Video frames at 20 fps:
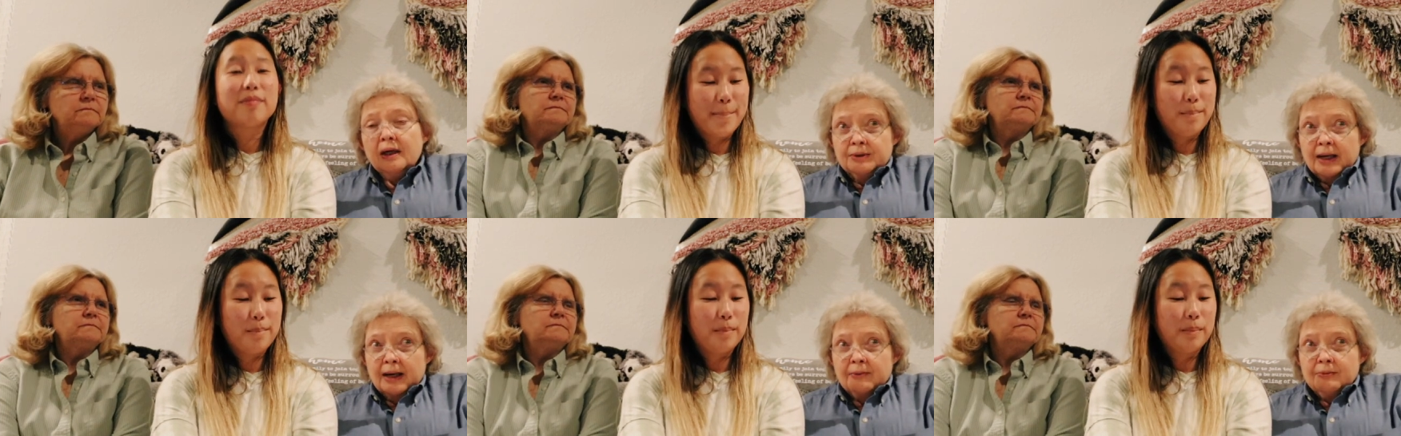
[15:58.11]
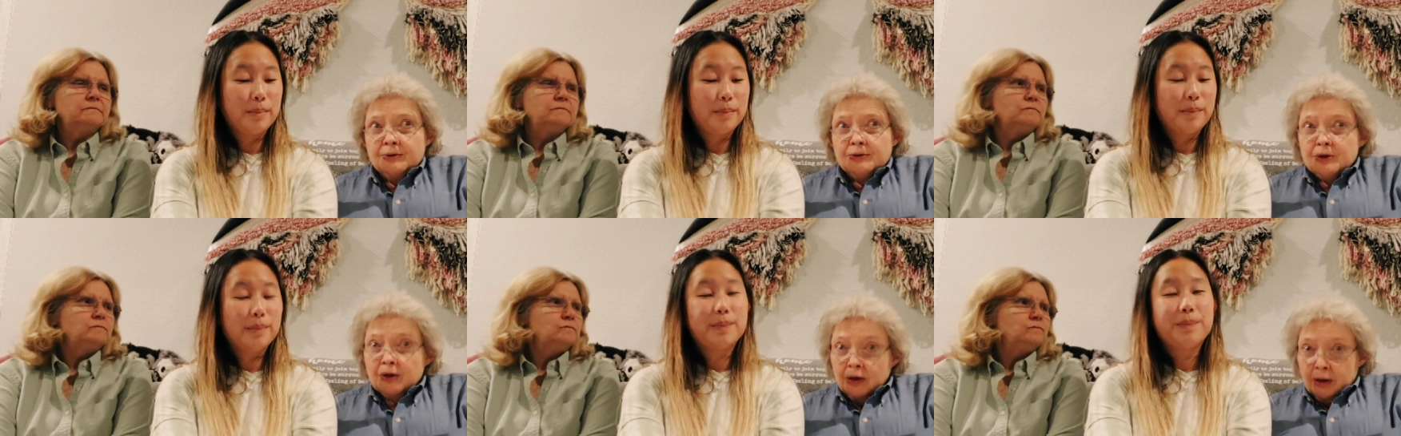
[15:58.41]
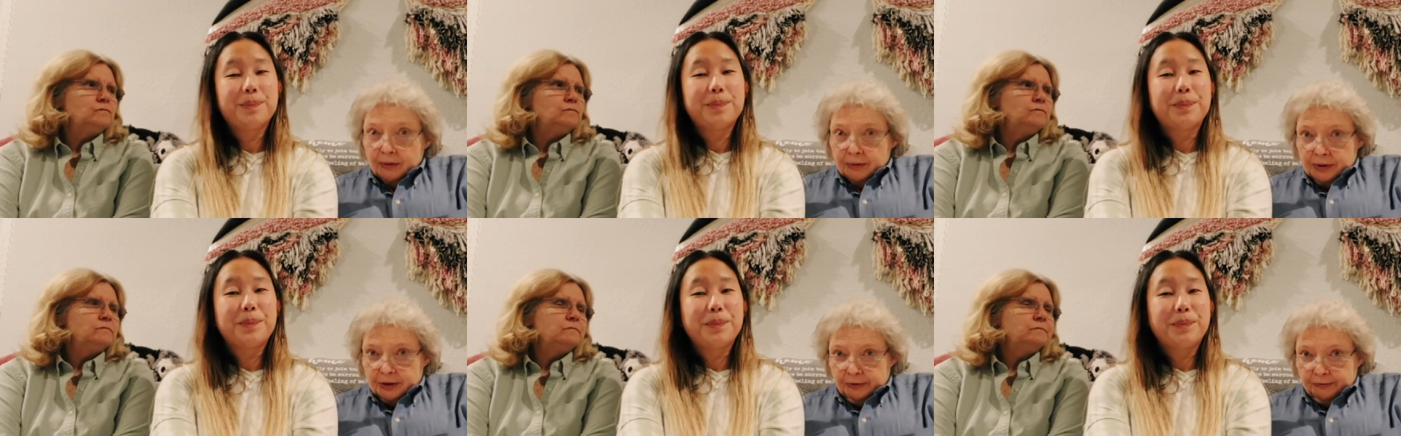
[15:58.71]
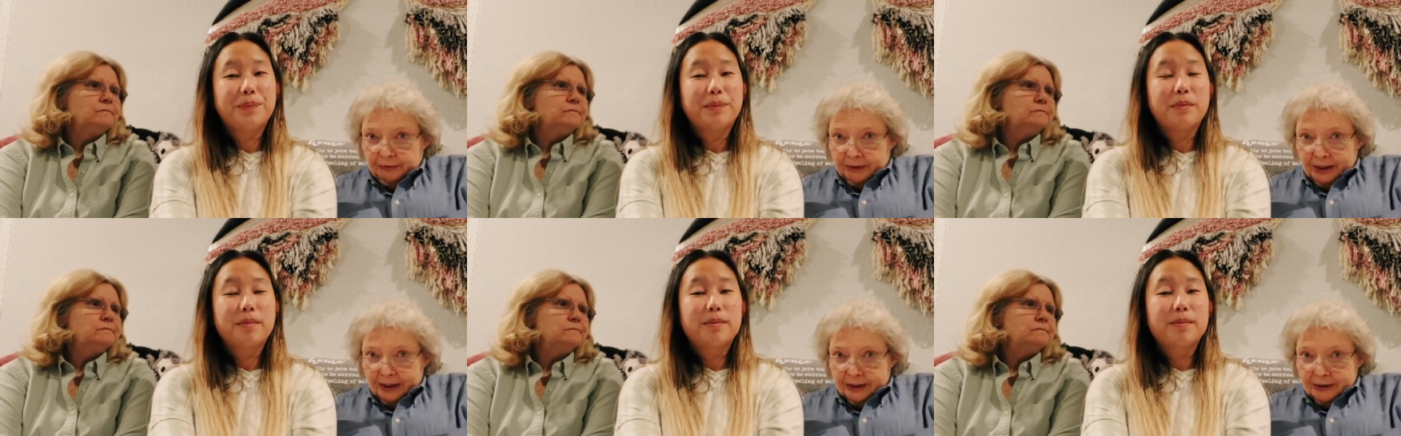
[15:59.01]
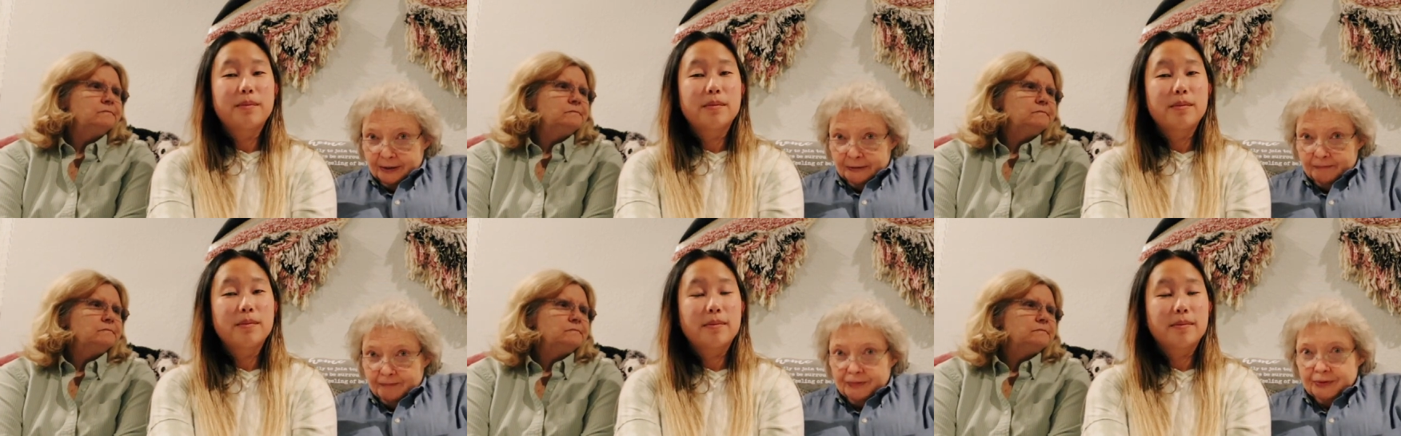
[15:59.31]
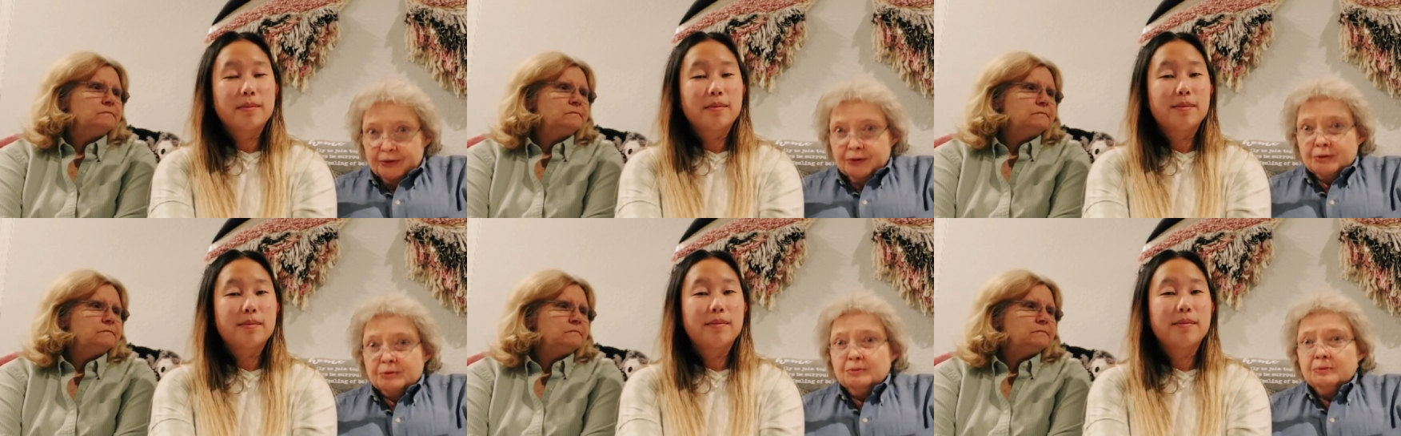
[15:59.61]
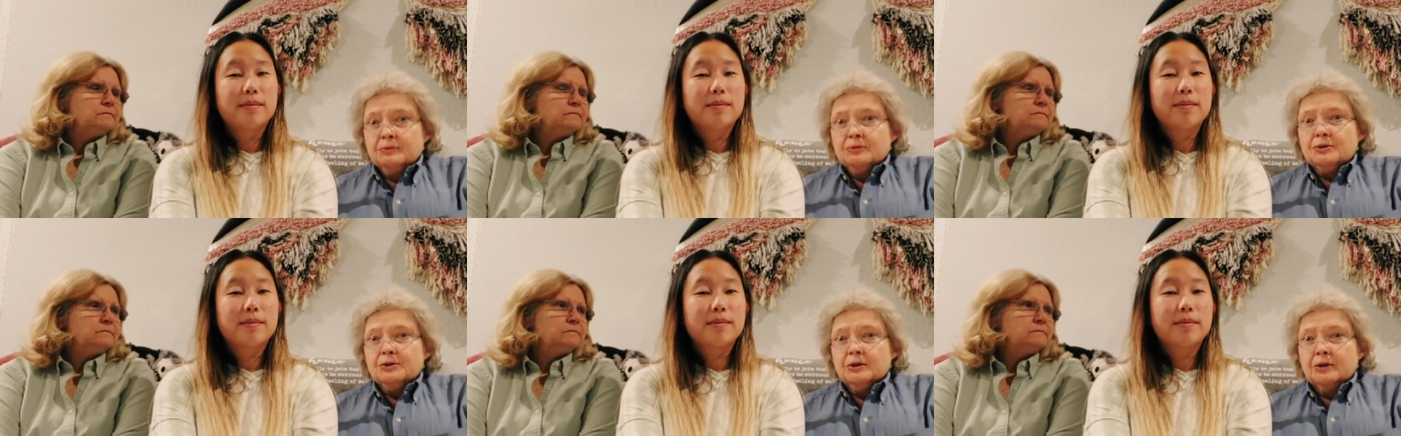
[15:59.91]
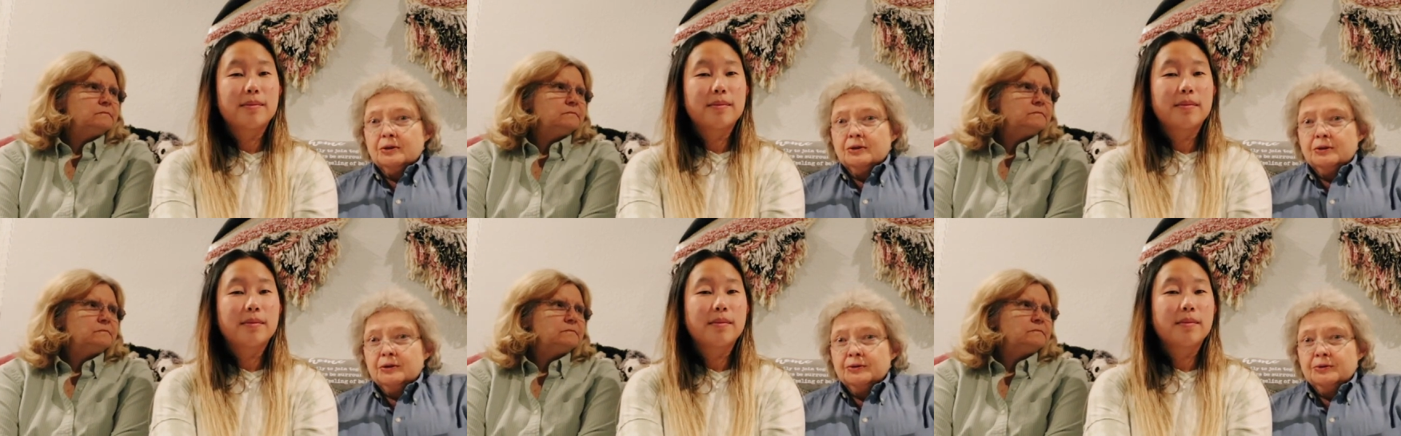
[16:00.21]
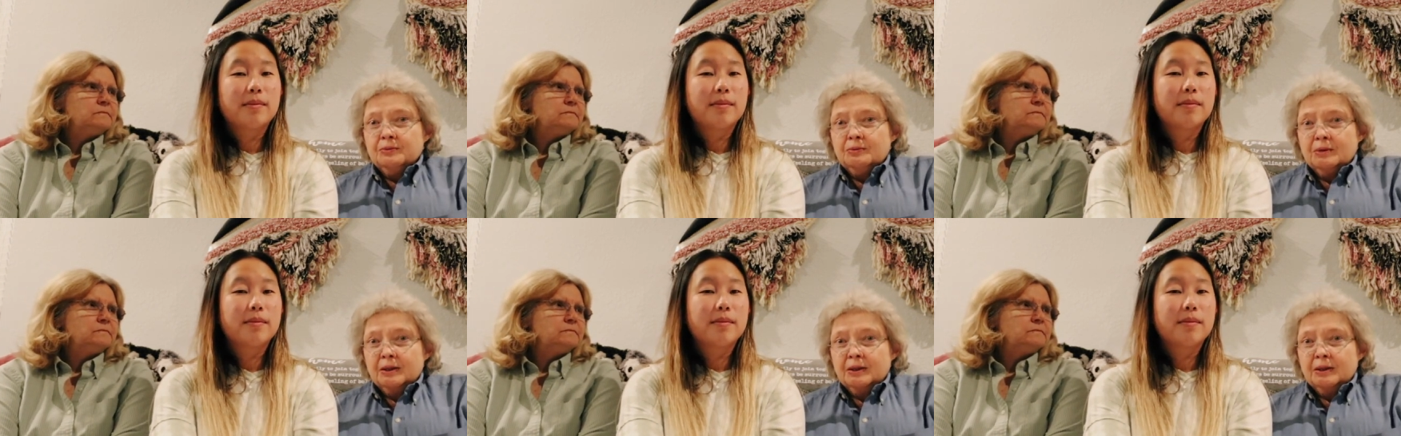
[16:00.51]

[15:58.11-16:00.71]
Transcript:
Speaker 1: That was always fun because we would talk on the